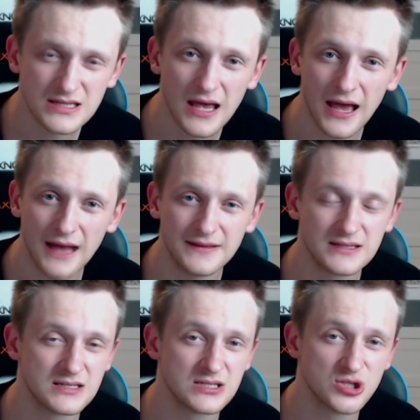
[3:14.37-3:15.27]
and this is
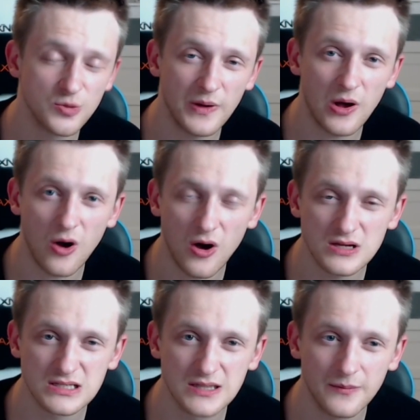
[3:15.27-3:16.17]
super
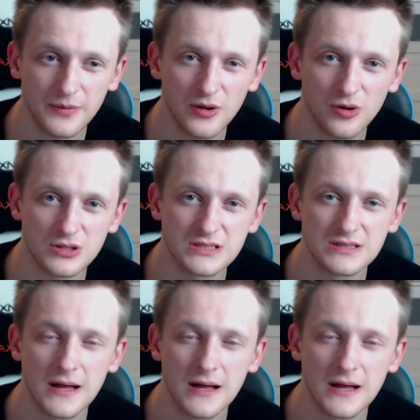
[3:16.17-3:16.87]
awesome because